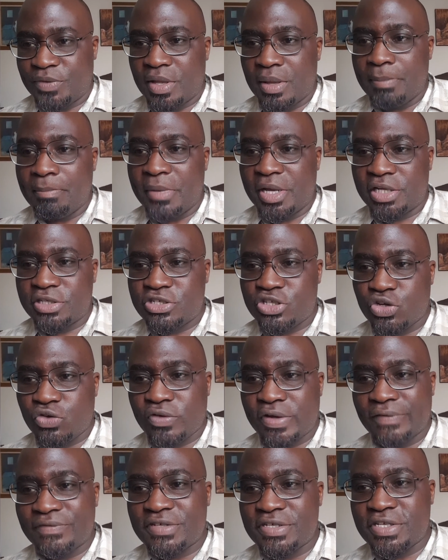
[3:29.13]
Minister
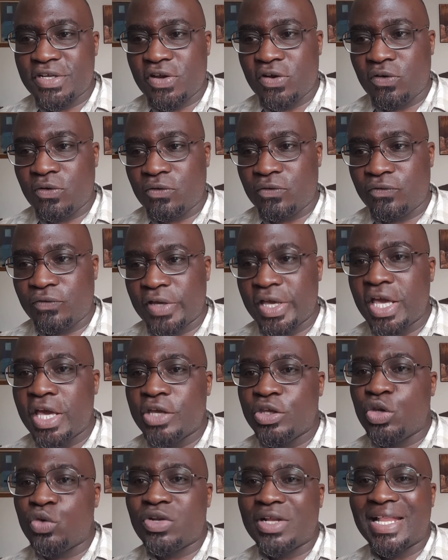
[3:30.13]
of self,
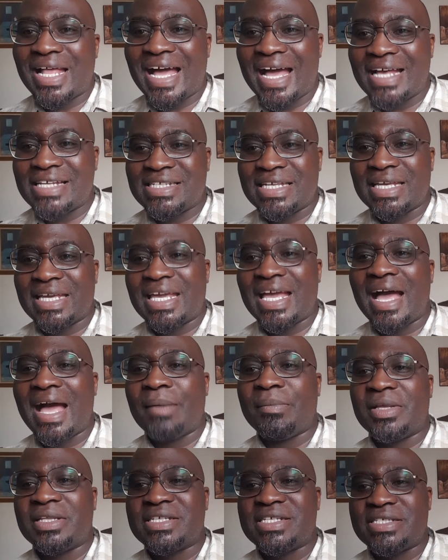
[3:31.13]
utilizing
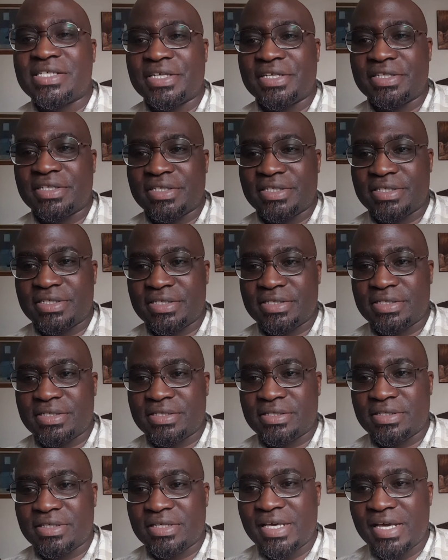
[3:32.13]
common sense.
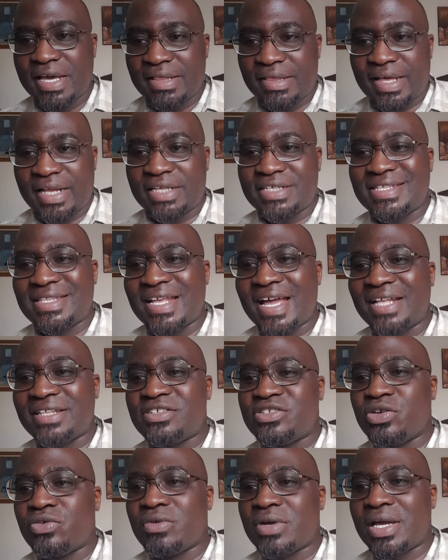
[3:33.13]
That is not
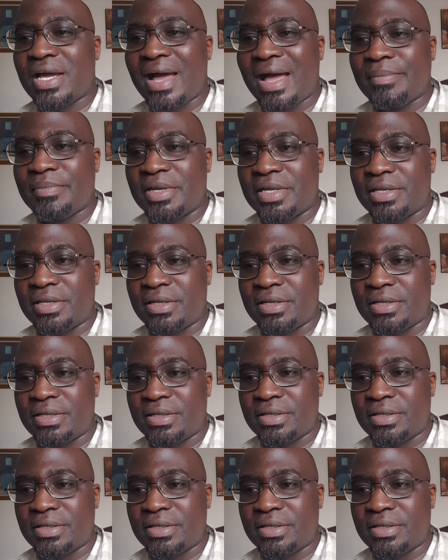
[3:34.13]
so common.